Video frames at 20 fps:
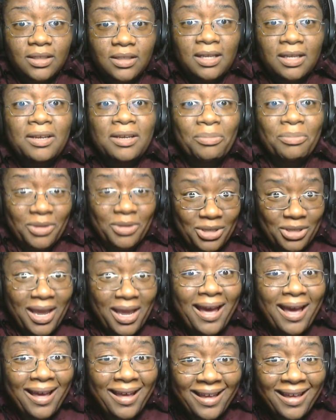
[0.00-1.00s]
yeah.
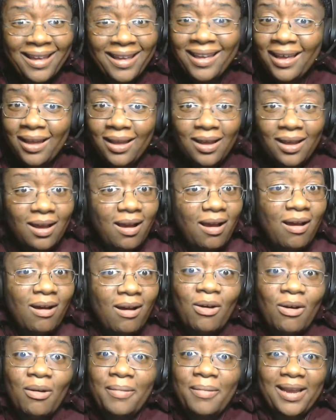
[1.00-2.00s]
yeah.
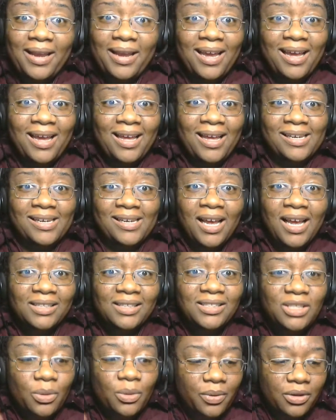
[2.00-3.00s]
Oh my God.
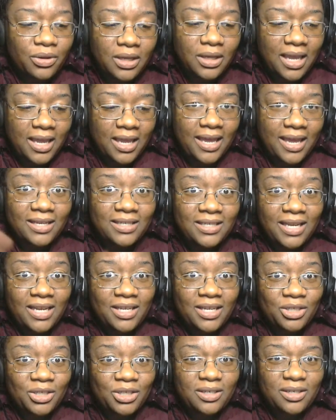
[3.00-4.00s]
So we're looking at
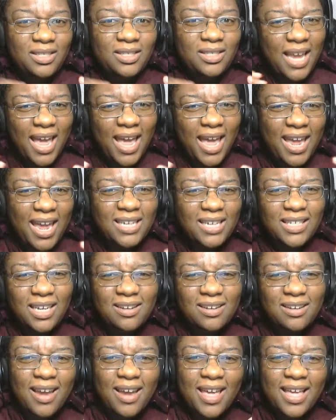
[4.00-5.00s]
Danger,
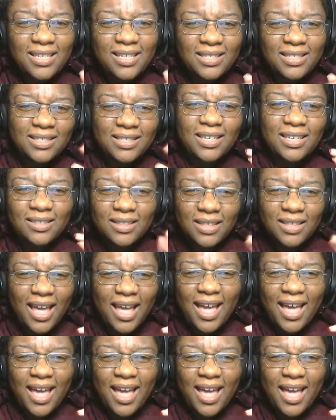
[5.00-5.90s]
Dangerous,